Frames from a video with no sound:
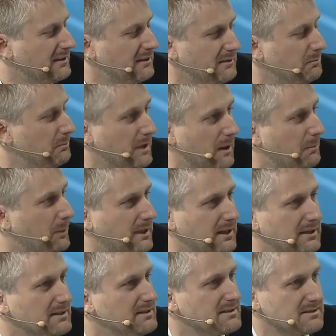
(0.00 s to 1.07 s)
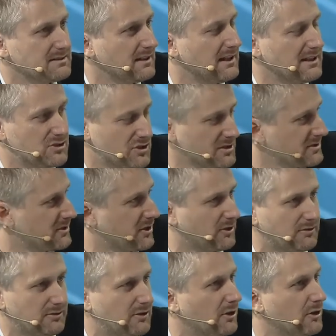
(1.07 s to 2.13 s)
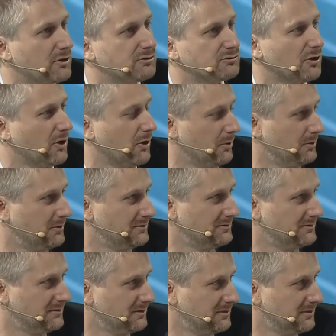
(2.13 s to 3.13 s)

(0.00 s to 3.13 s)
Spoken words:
It appears it's just going to grow.